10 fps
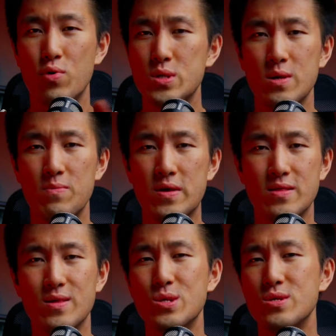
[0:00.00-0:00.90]
Put simply,
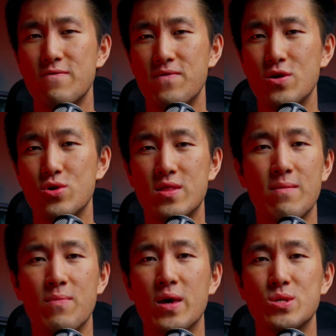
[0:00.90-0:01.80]
this is the feature
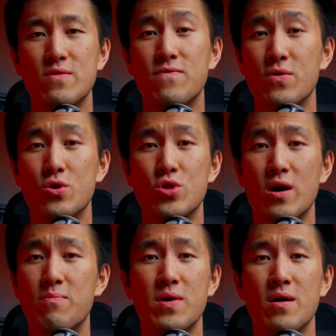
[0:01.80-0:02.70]
that makes the footage
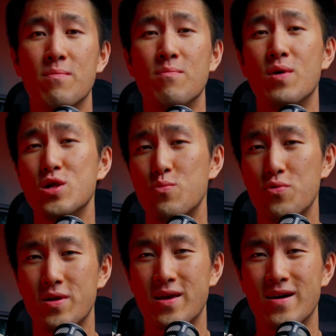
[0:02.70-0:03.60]
appear much
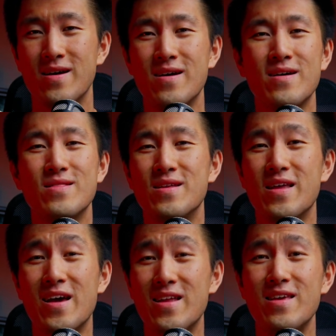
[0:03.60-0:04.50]
prettier than
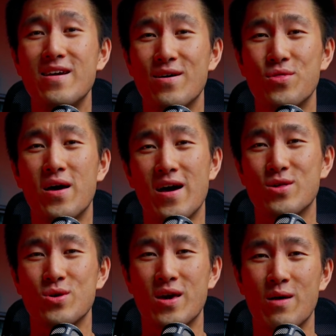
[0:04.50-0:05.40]
any other
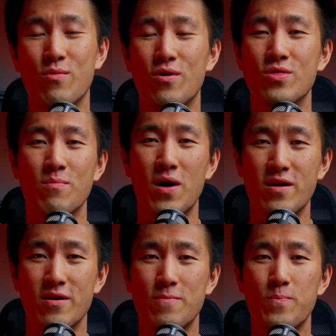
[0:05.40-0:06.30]
action camera on the
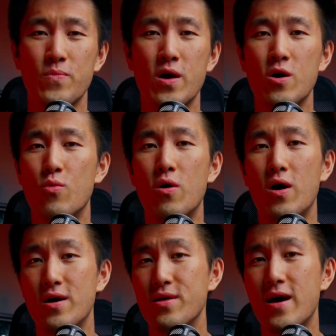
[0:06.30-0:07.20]
market.
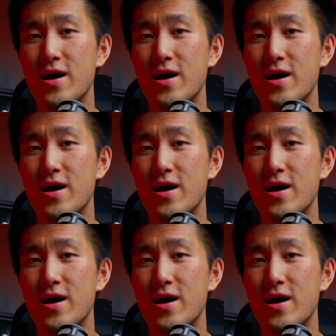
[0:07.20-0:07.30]
While other